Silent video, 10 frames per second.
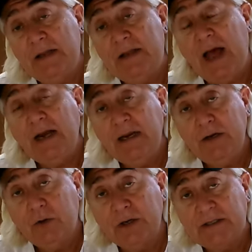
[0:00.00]
That
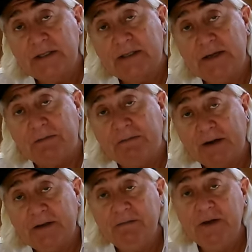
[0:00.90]
increases the
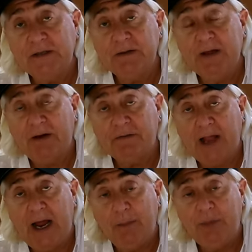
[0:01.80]
effectiveness of that
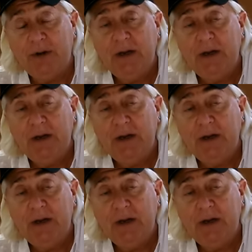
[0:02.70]
flap,